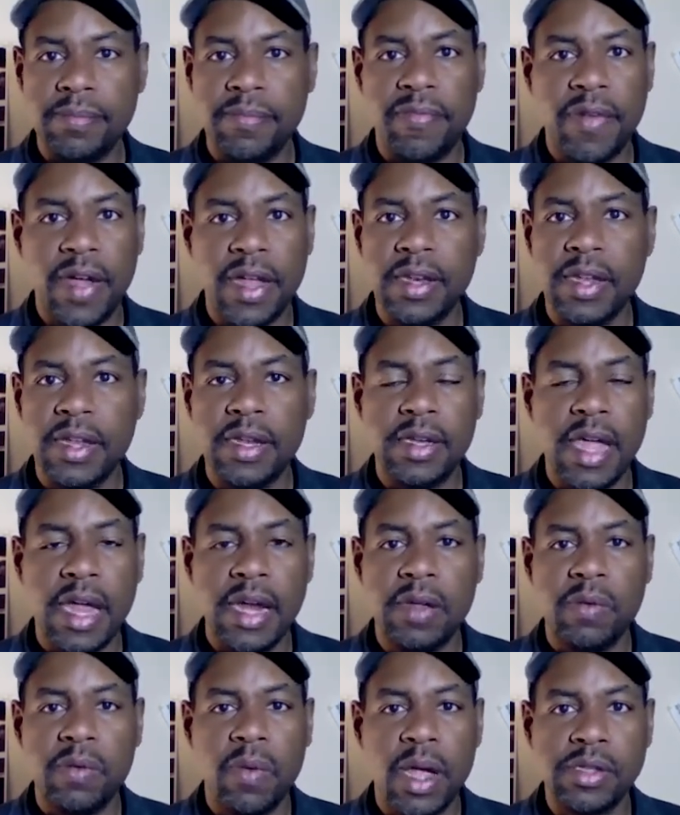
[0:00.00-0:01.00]
funded
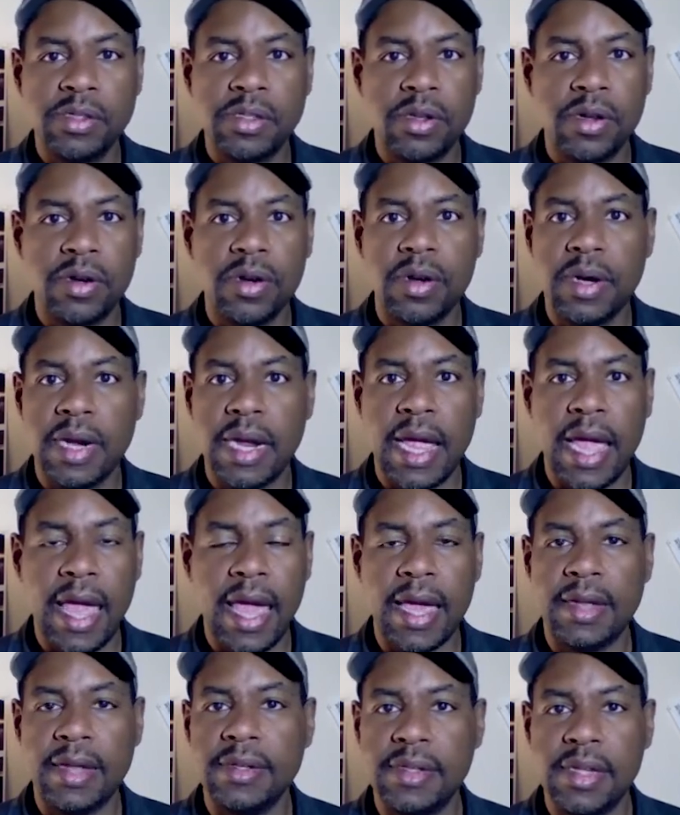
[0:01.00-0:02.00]
Lady Wrestler
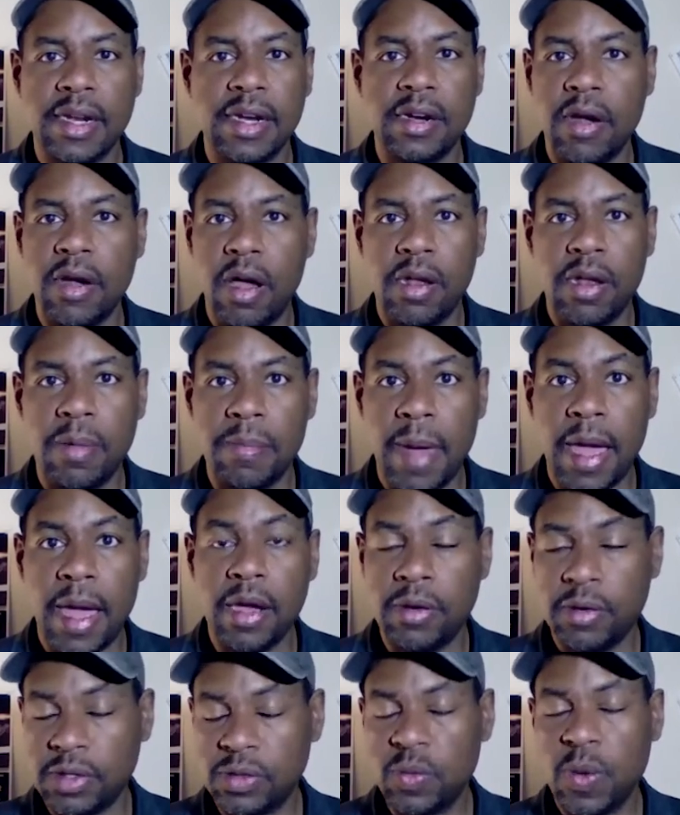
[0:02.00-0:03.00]
and did it all on my
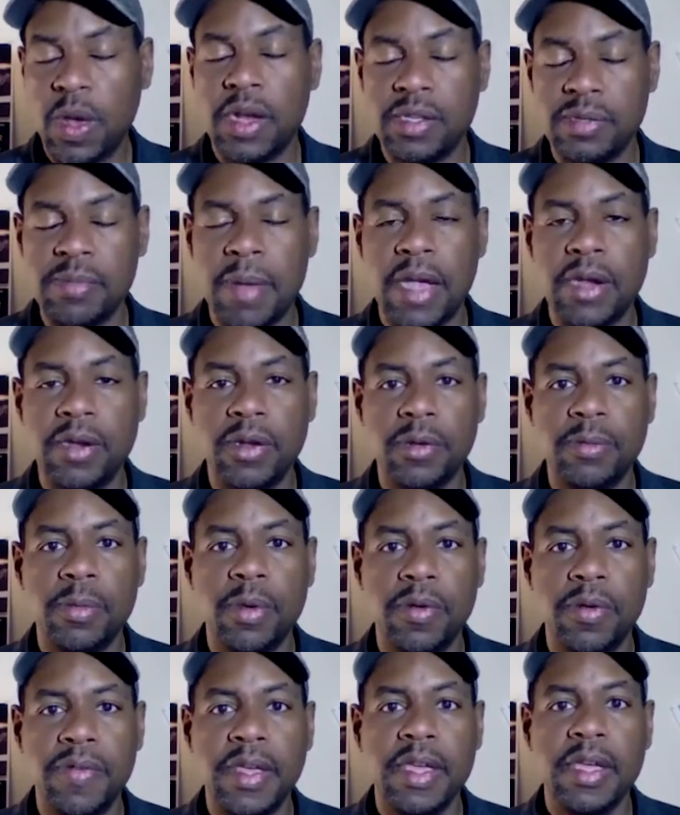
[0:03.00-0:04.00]
own, as well as my new
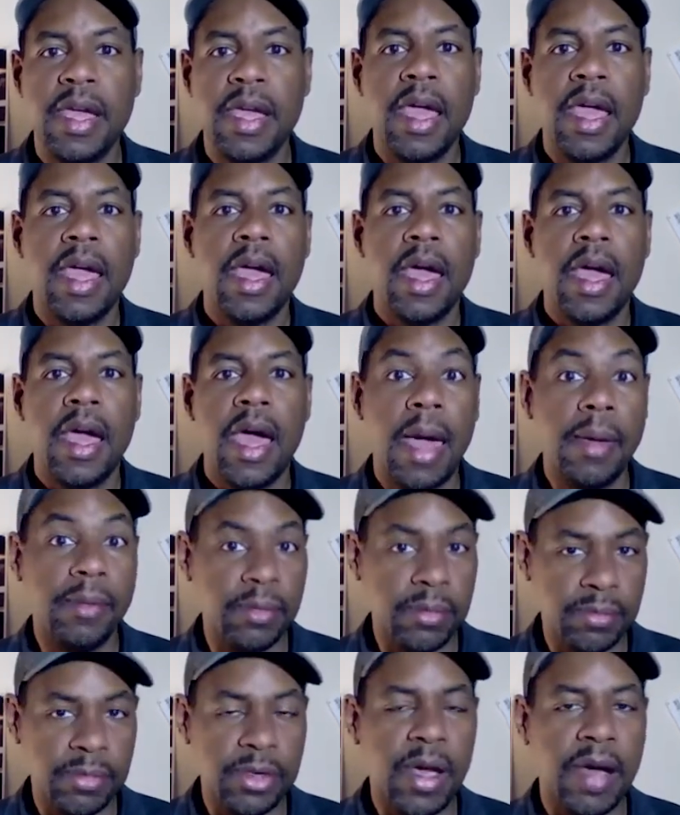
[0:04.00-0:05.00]
movie. I
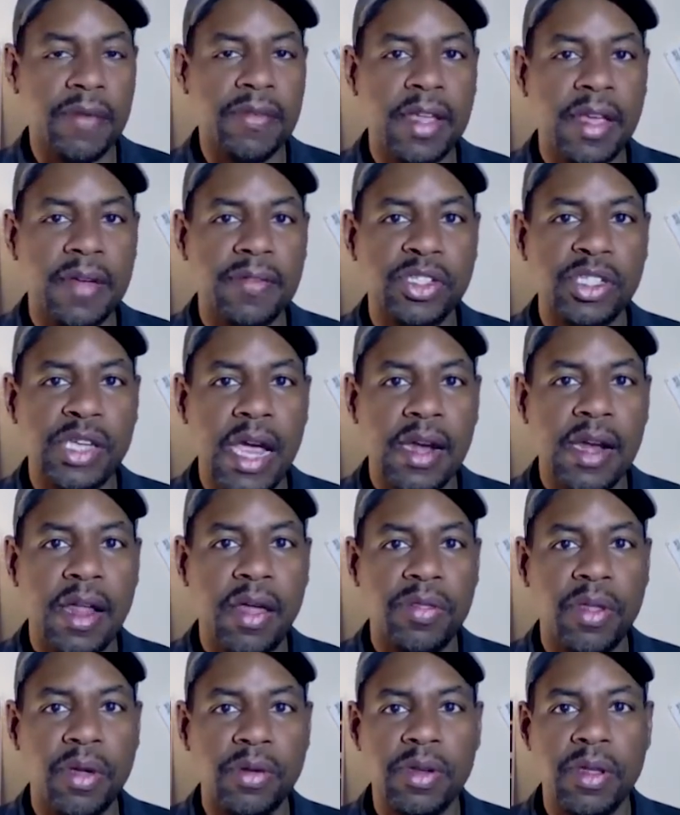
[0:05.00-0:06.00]
do have to give a shout
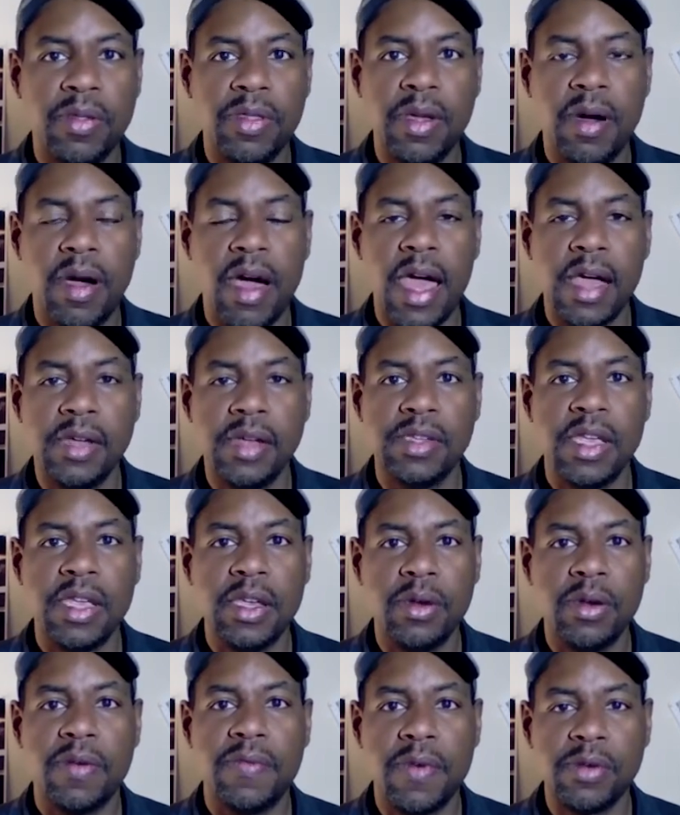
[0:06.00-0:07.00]
out, though, to the Ohio State
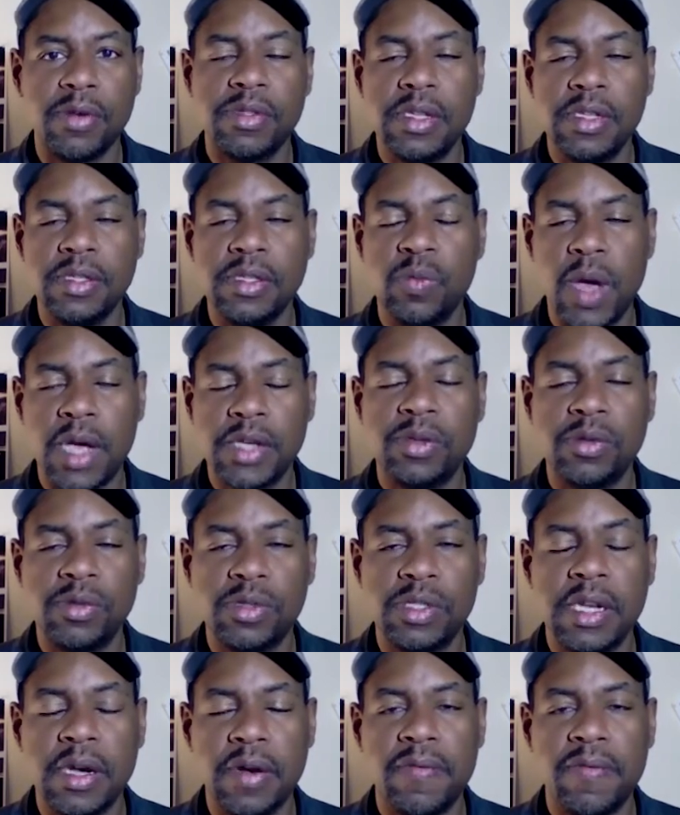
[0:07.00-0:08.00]
University's Wexner
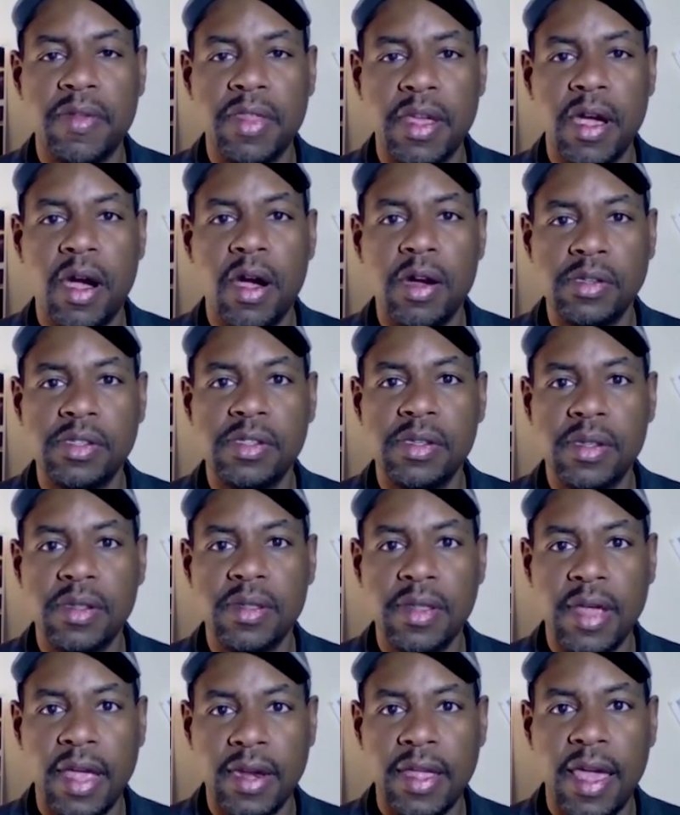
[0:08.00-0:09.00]
Center for the Arts
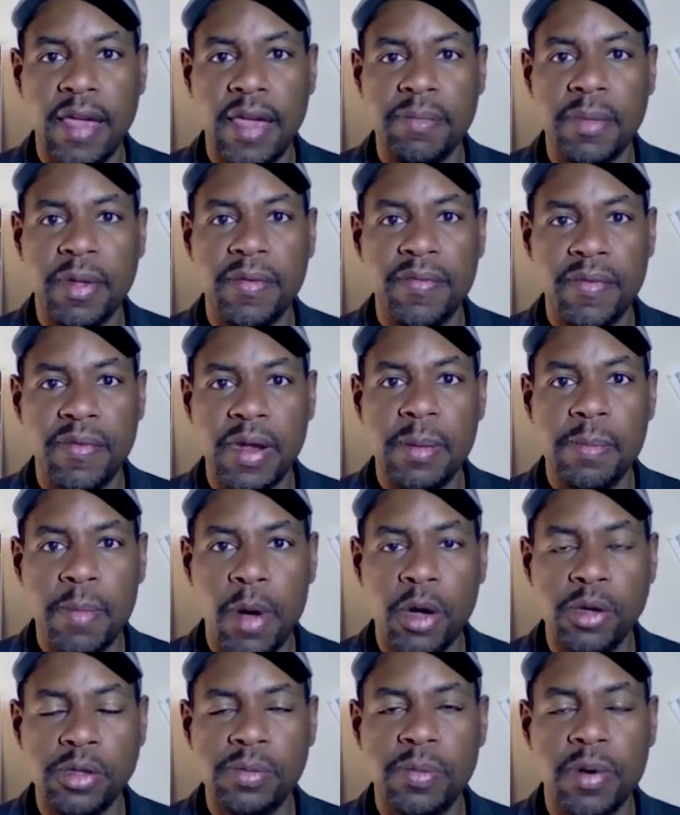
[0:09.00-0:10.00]
that gave me free
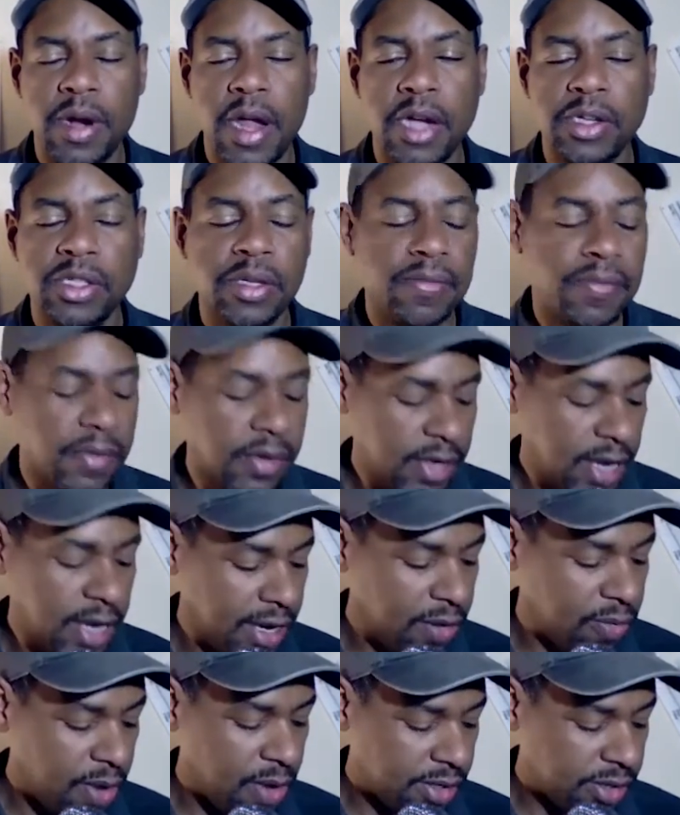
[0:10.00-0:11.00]
post production for
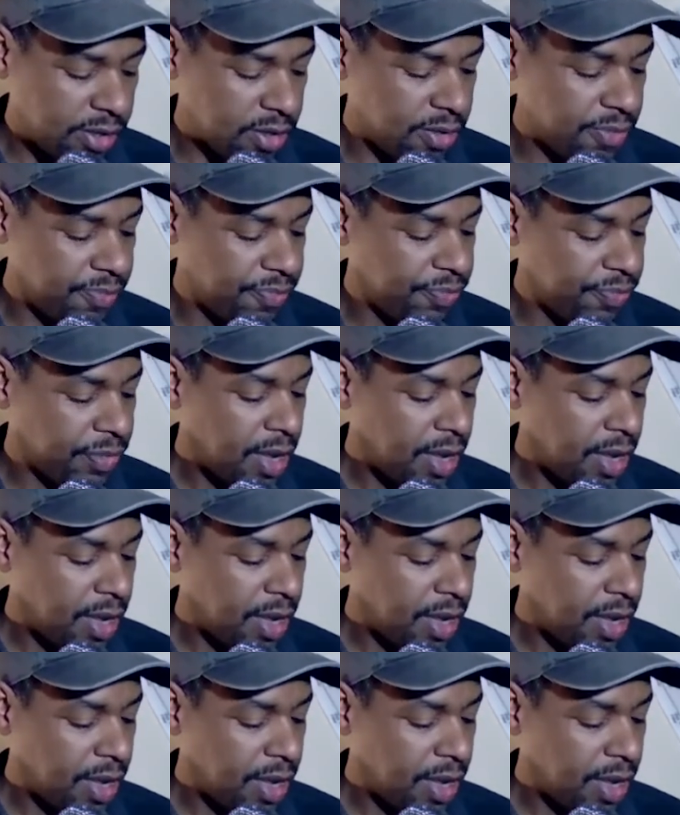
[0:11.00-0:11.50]
Lady Wrestler.